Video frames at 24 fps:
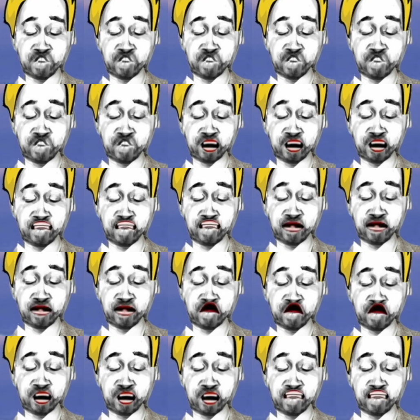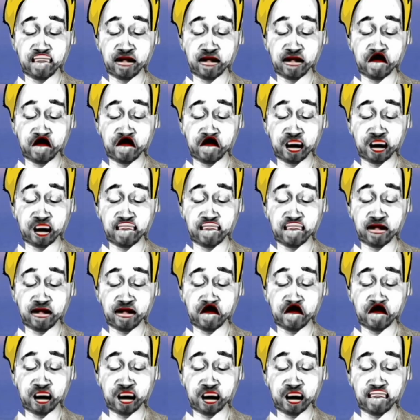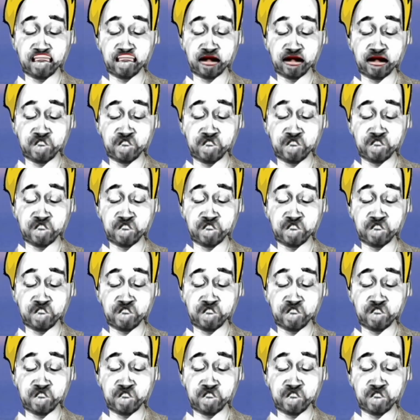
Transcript: Excuse me, I'm gonna have to ask you to leave.